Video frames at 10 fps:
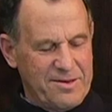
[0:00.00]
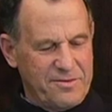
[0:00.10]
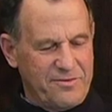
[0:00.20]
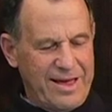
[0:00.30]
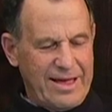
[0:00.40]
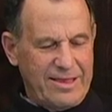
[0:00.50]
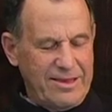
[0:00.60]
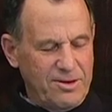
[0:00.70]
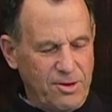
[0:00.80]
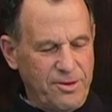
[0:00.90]
Fat
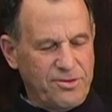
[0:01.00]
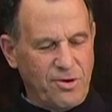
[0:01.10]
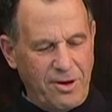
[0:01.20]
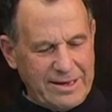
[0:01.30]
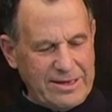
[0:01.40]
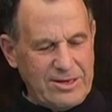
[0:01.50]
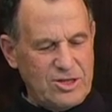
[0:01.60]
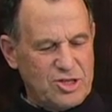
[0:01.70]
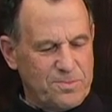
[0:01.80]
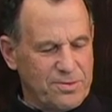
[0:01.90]
little
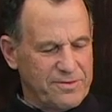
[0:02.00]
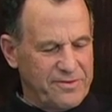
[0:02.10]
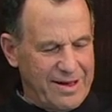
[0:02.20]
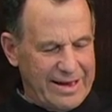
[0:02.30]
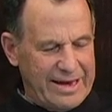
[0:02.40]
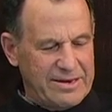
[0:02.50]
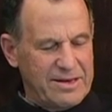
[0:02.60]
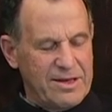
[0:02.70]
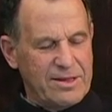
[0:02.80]
doggies provide